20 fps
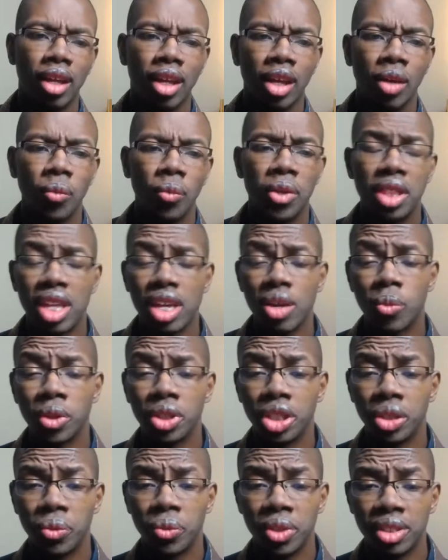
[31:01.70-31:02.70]
we think we're
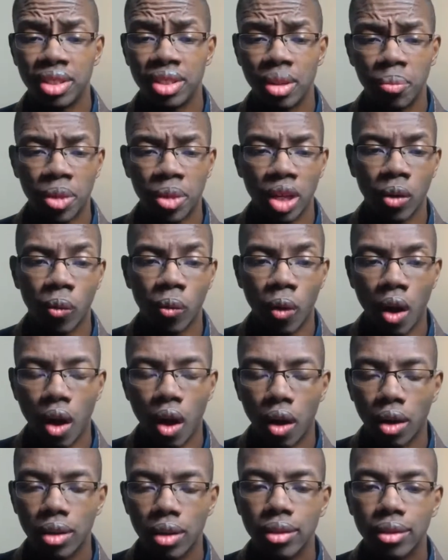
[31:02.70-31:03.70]
doing something
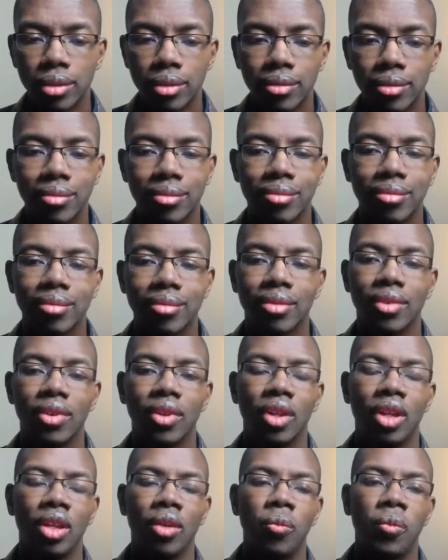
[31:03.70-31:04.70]
wrong.
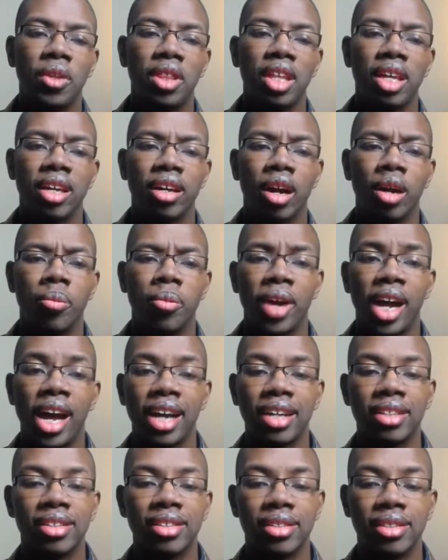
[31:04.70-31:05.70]
We think our
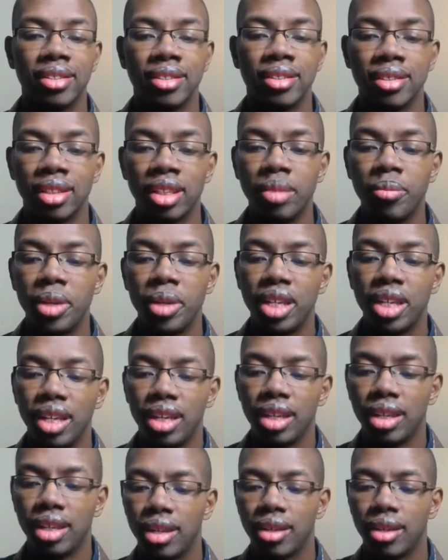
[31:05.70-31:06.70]
practice is limited,
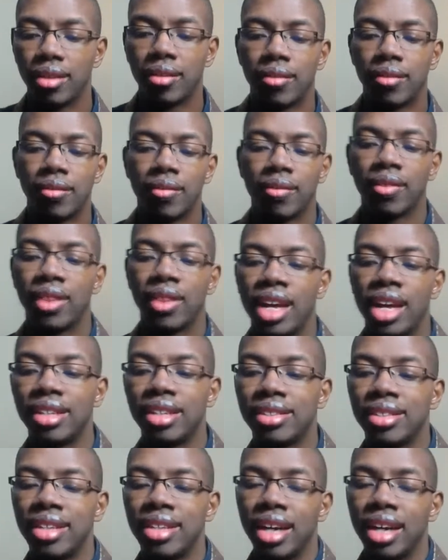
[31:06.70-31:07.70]
that
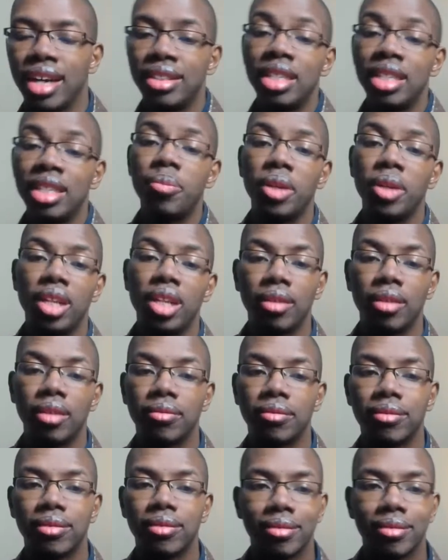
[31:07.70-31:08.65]
it's not deep enough.